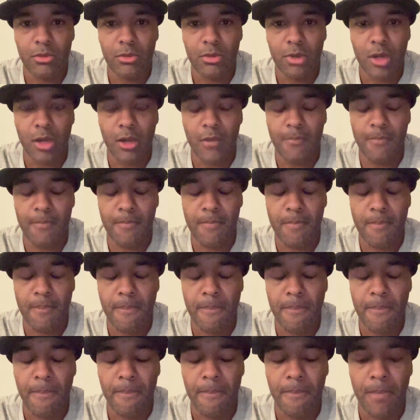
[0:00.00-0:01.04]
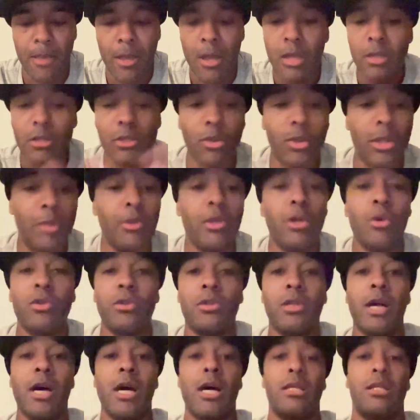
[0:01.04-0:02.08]
All right. So let me know what
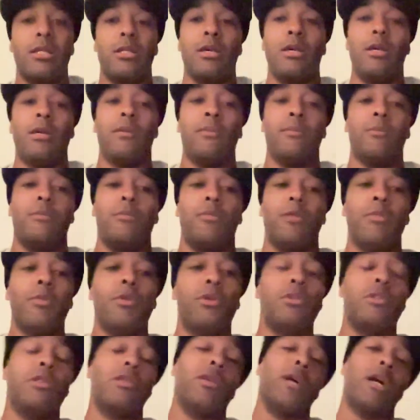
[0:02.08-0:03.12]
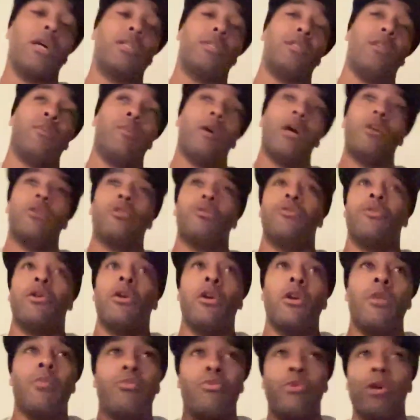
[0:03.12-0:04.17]
you guys think. Let me know what you guys think. But I was
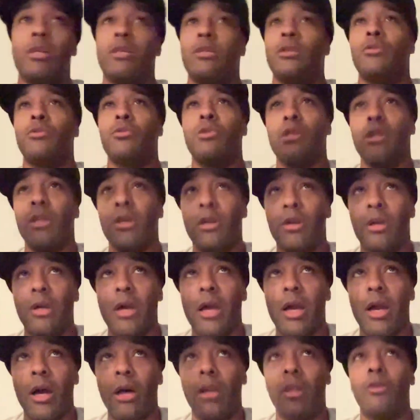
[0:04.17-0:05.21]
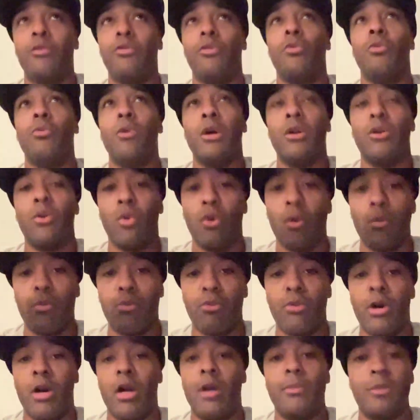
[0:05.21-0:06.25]
very impressed. This was a hell of a win on
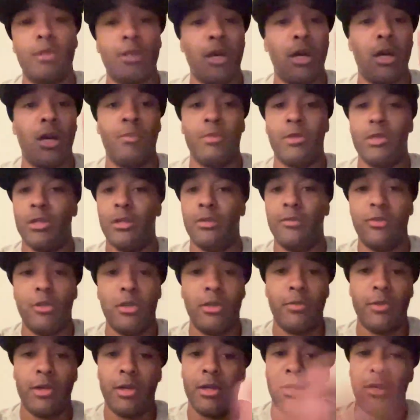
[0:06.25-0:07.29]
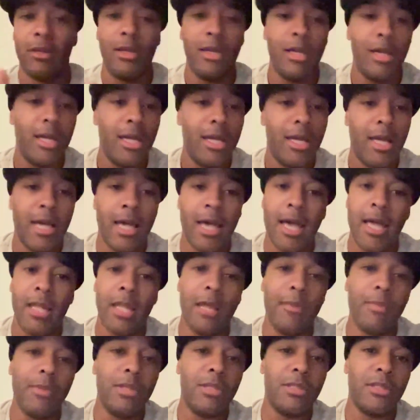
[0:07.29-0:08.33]
primetime TV, man. And
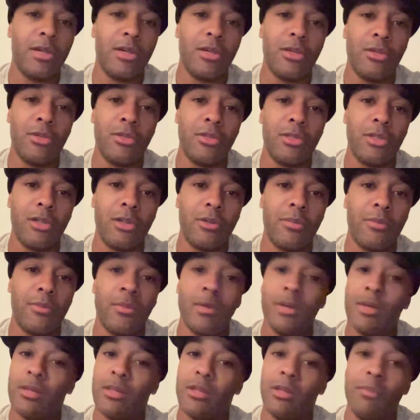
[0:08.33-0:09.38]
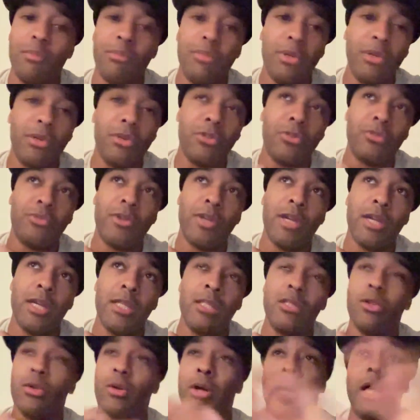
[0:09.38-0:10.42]
let me tell you something. Them Bills
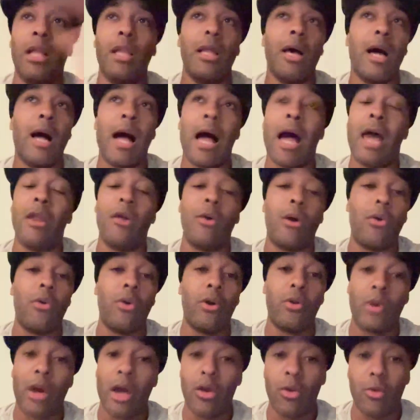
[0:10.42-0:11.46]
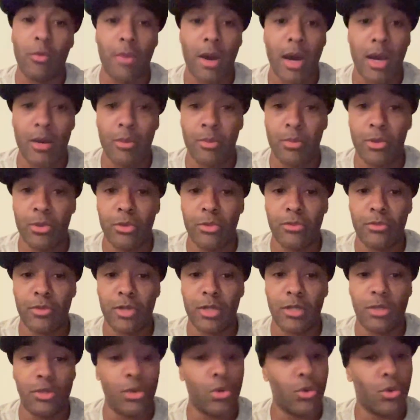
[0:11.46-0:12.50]
fans, look, I don't mind the Bills
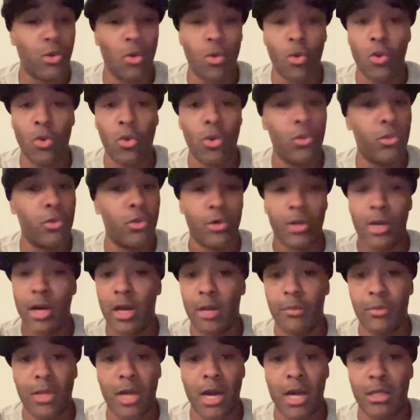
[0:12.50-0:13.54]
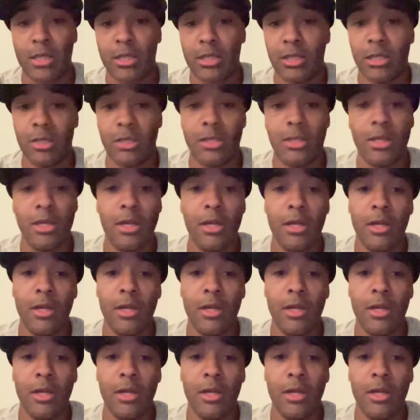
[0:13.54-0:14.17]
fans. They're cool. They're not obnoxious.